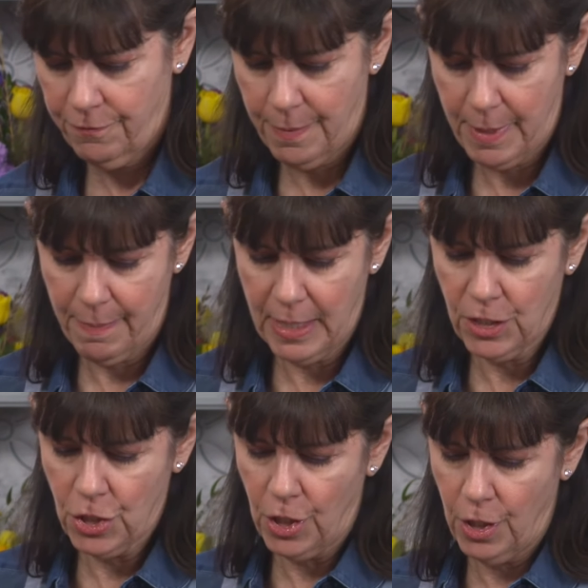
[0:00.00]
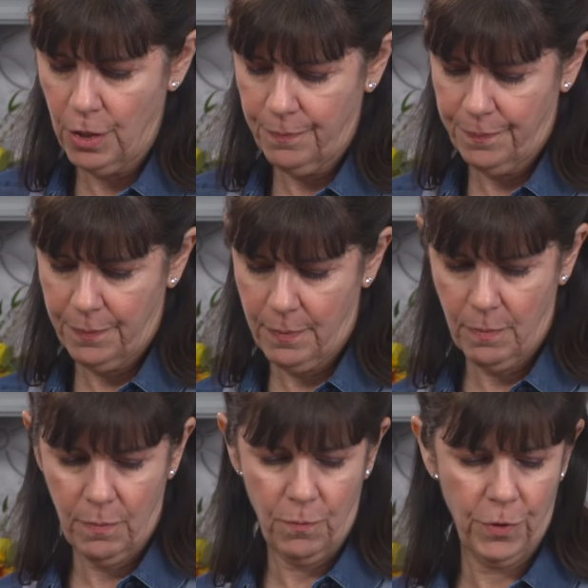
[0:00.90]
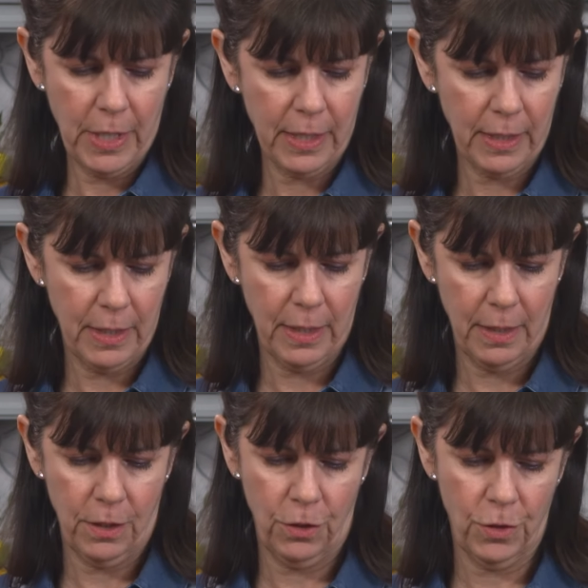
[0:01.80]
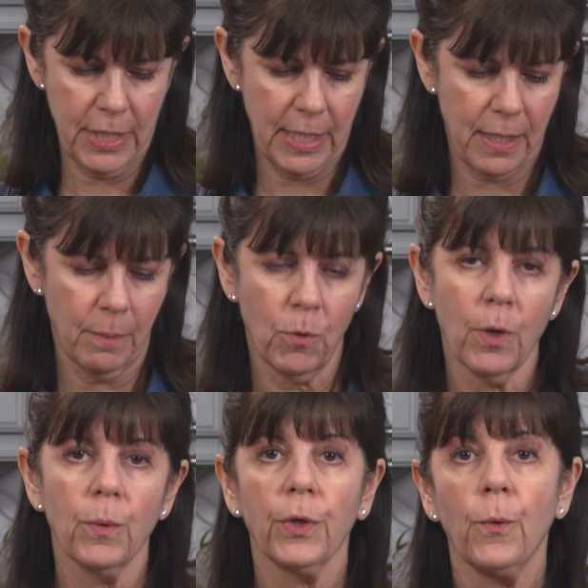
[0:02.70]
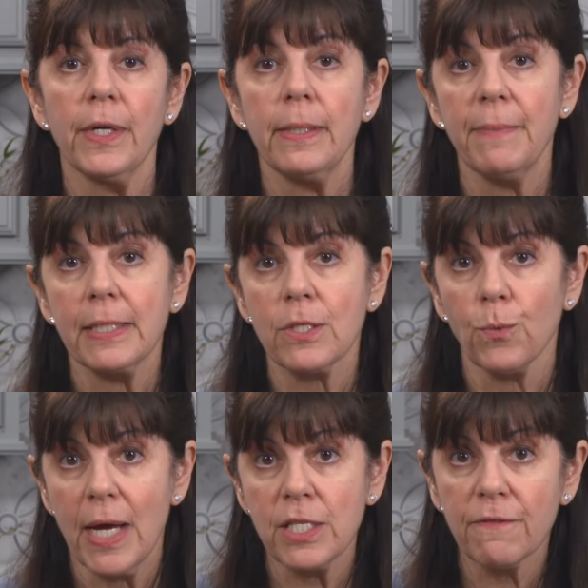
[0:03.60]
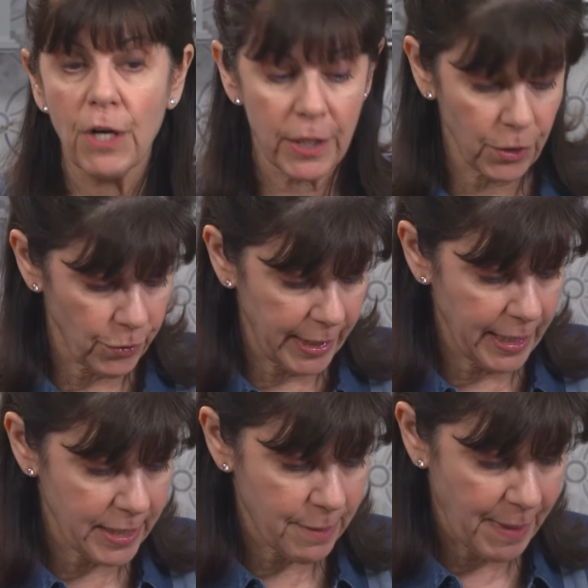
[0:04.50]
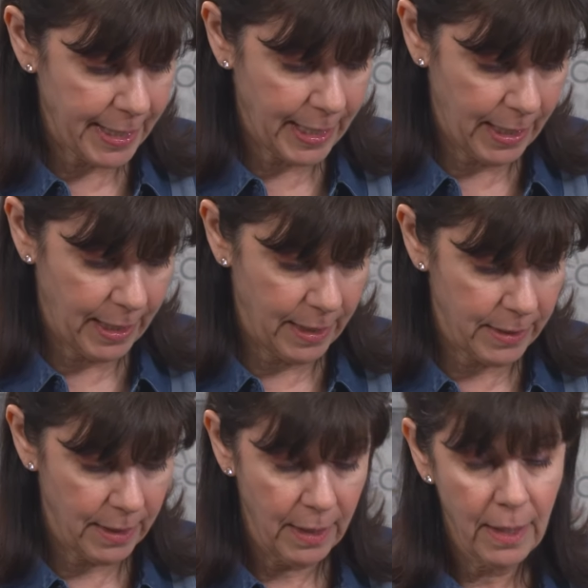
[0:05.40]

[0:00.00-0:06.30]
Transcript: from the mixer. We're not gonna use it anymore. We're going to mix the rest of our ingredients by hand.